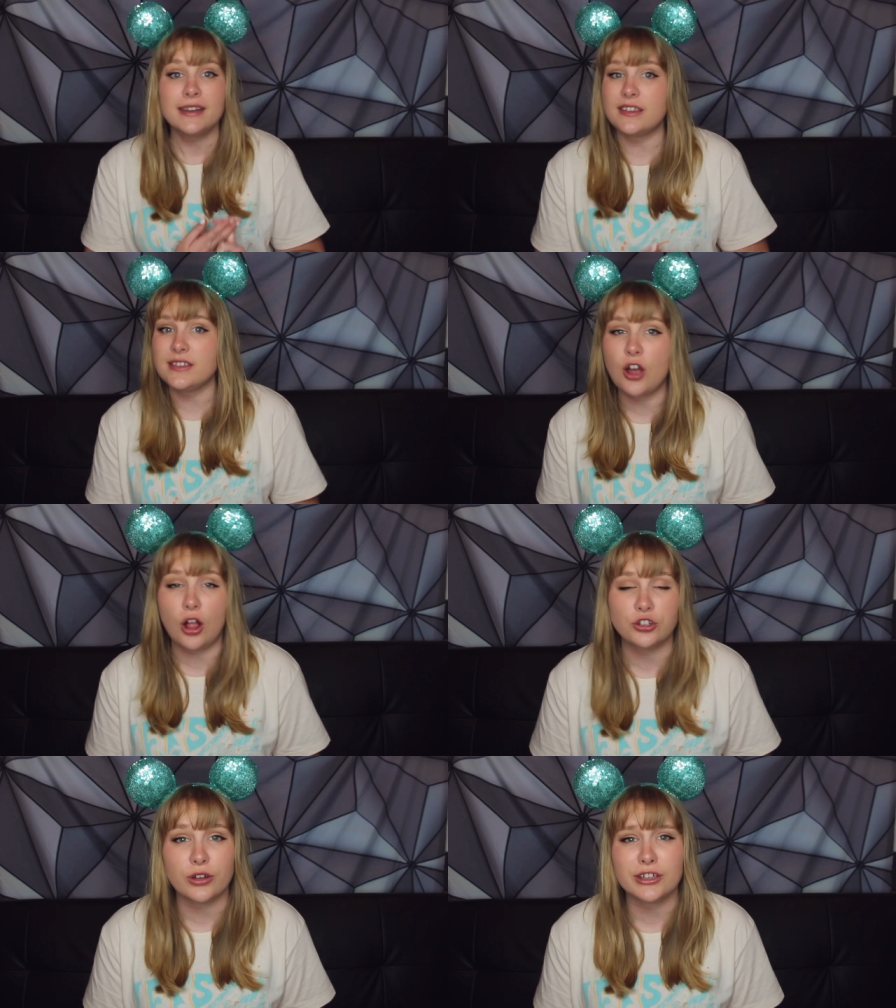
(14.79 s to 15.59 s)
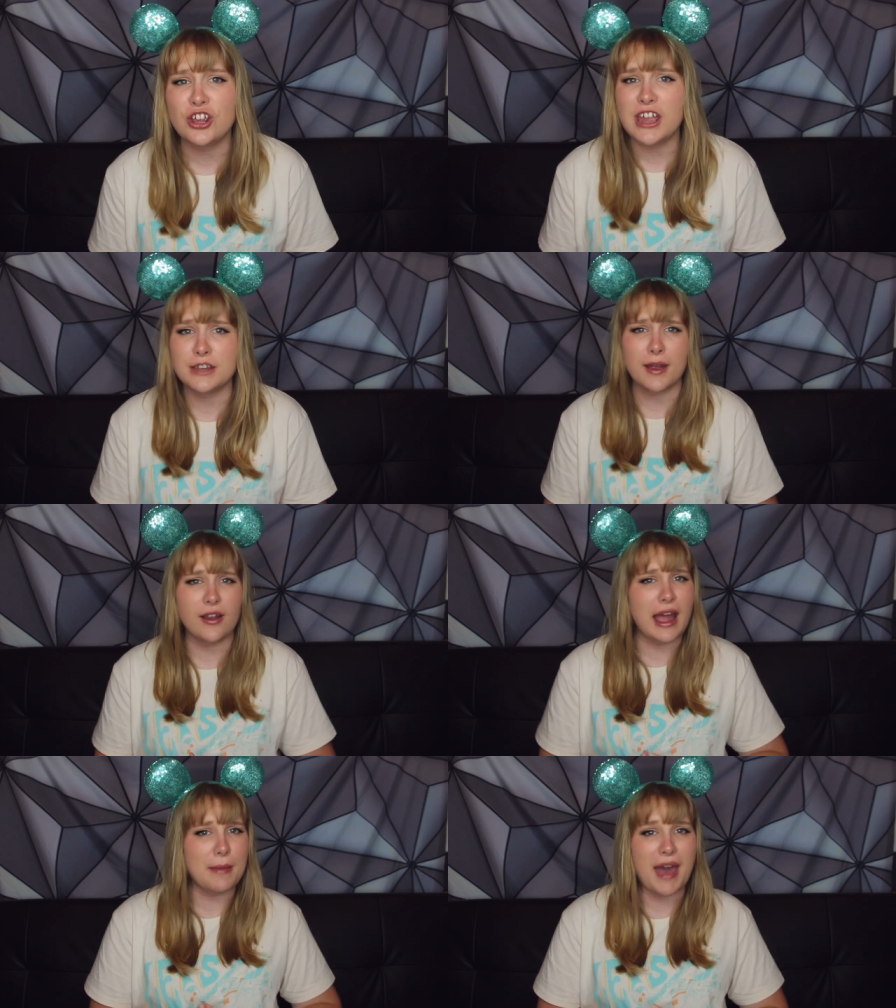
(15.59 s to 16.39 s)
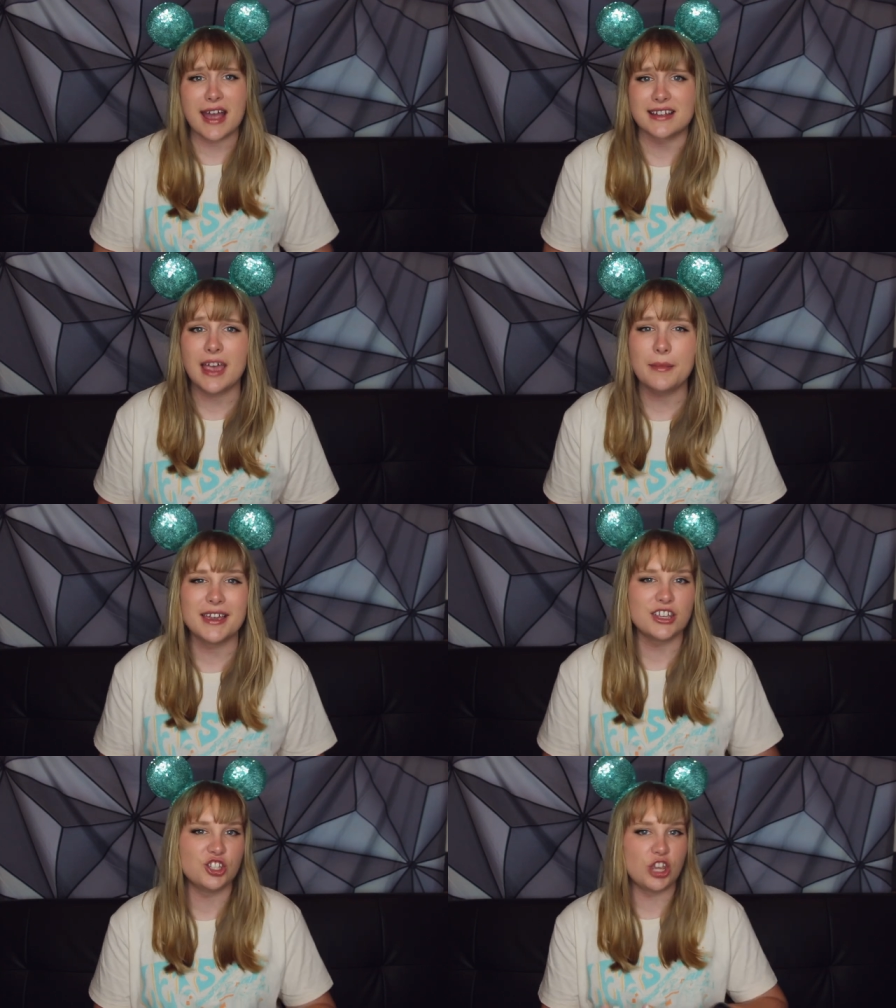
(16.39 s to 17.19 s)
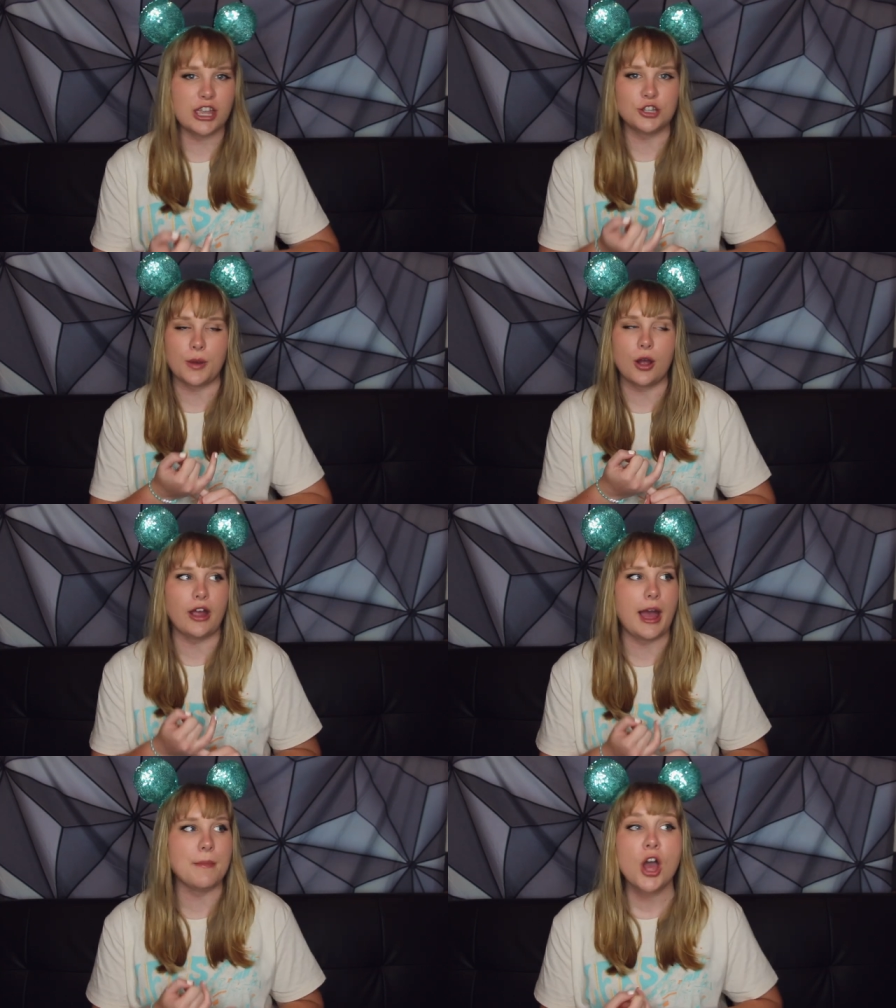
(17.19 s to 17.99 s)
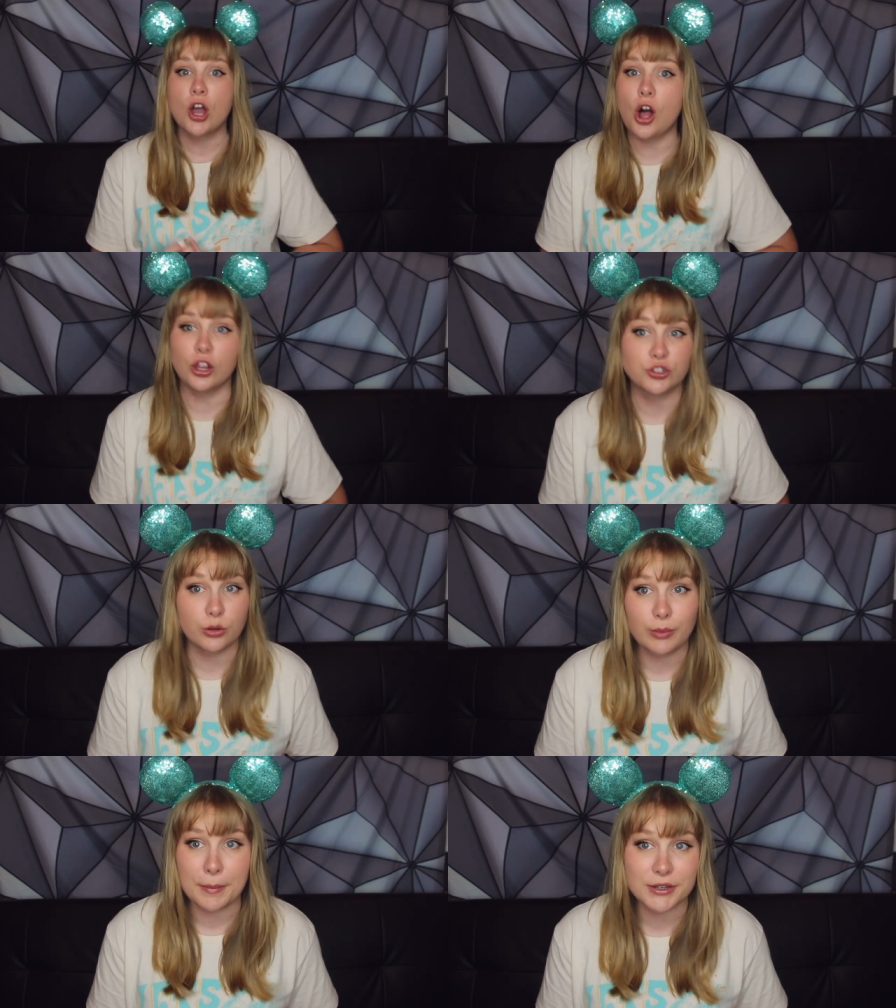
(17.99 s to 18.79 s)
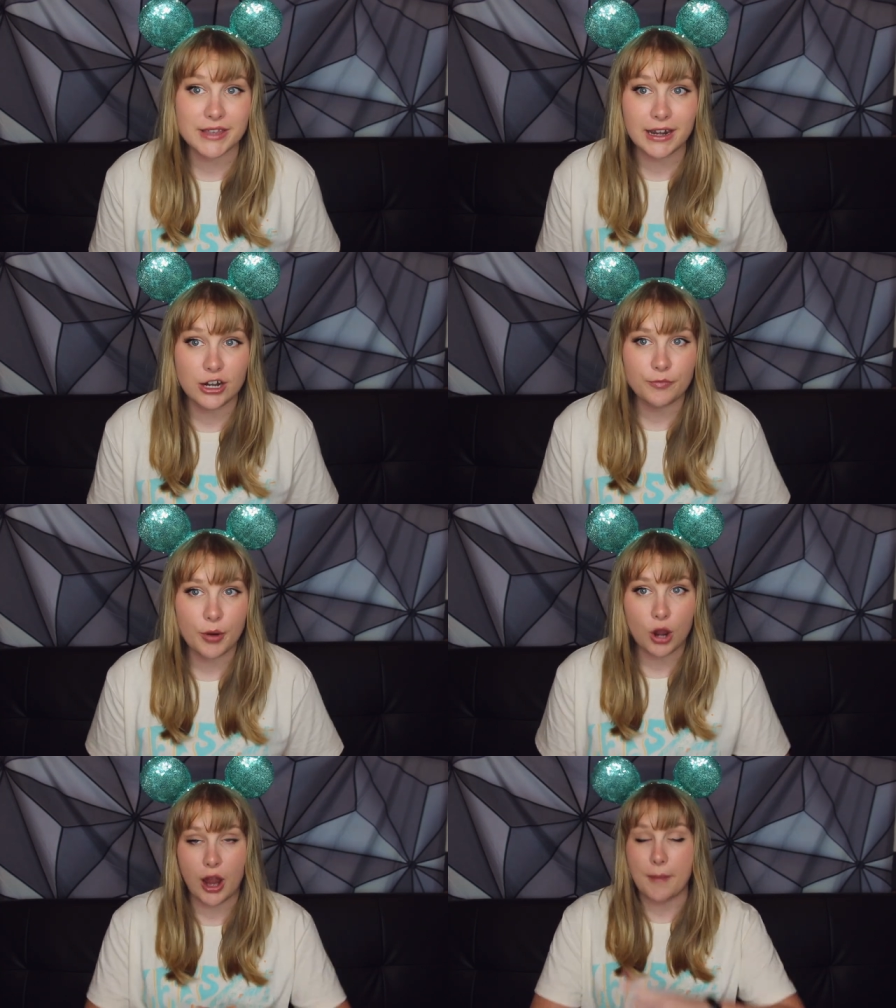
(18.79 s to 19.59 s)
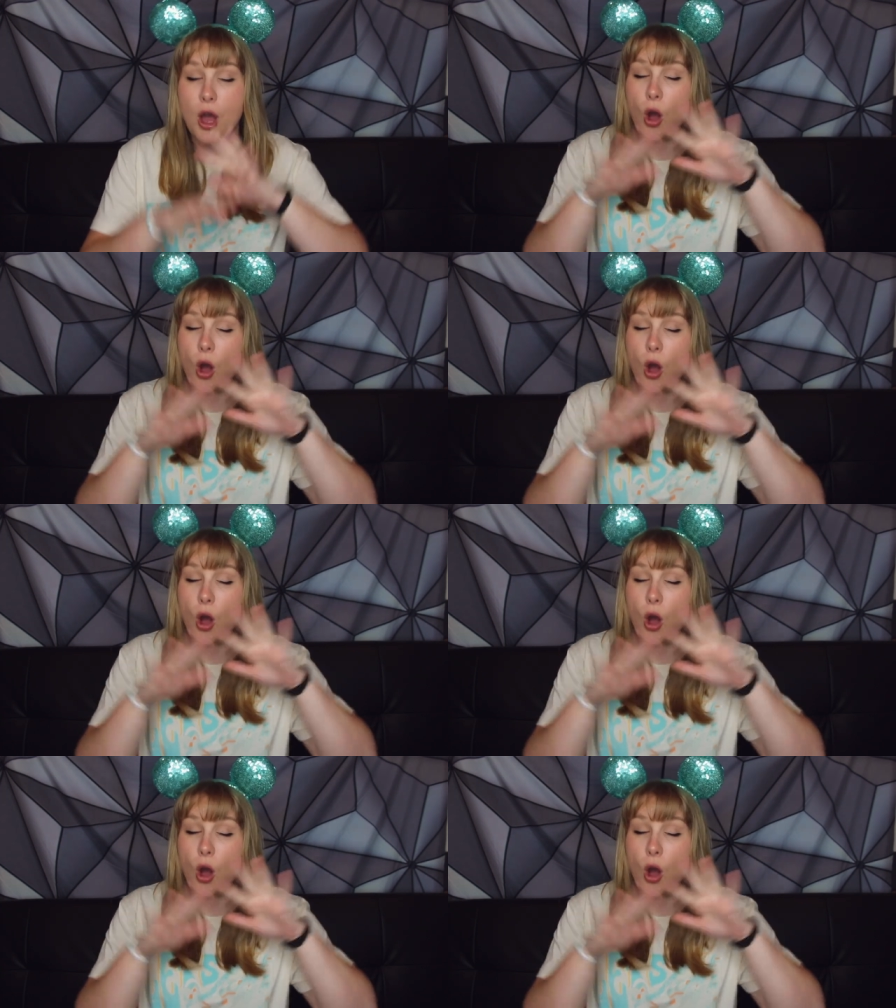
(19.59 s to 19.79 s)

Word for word: Disney Cultural Exchange Program, Academic Exchange Program, Cultural Representative Program,